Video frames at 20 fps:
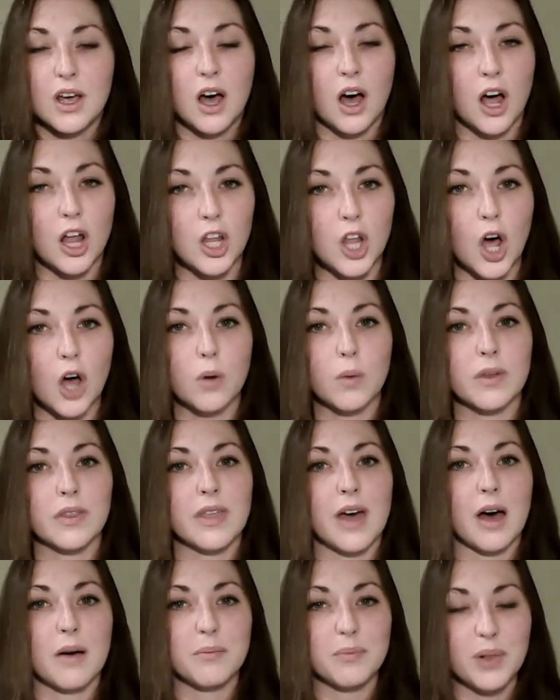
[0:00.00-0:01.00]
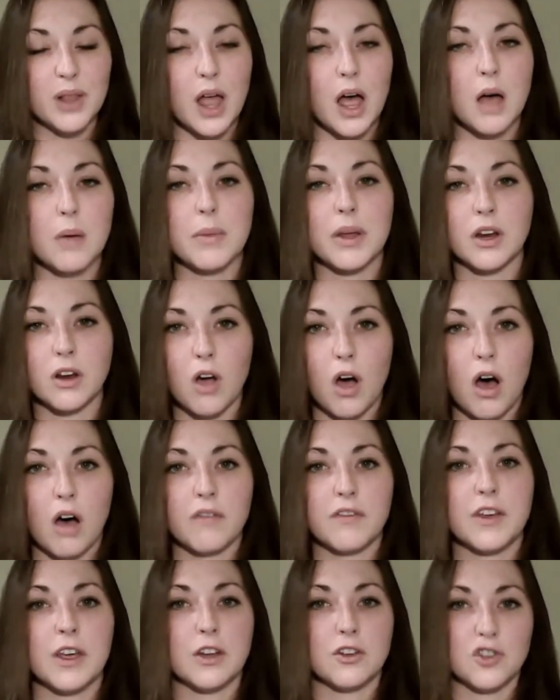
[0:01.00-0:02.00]
Along with that, plum and
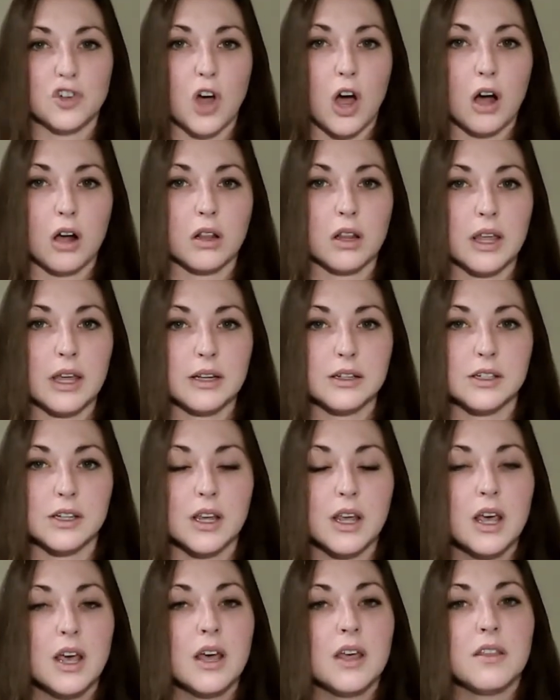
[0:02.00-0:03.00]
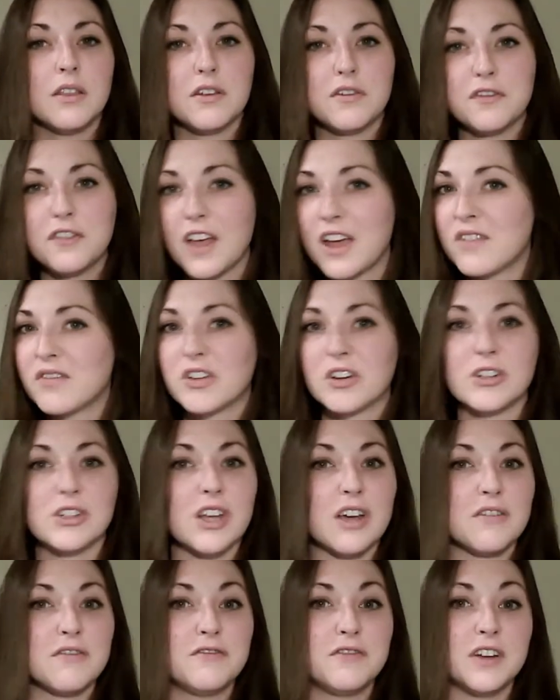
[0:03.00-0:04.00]
coffee and chocolate, the flavors
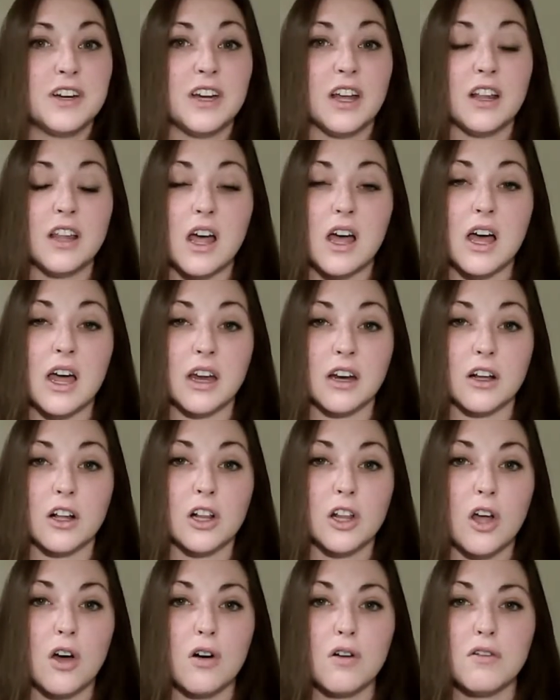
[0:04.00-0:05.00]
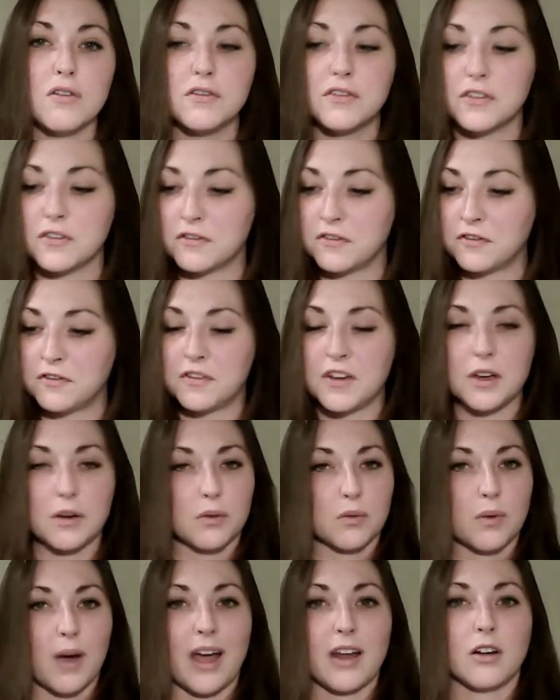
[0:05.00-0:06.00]
of vanilla and clove fit
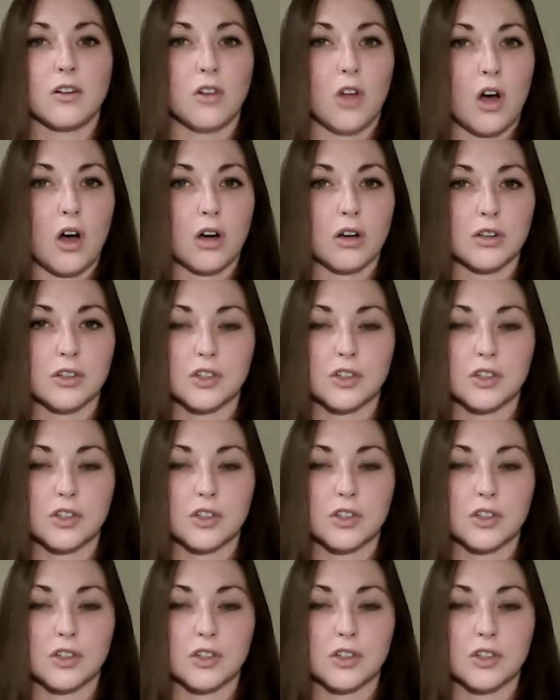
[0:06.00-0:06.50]
right along.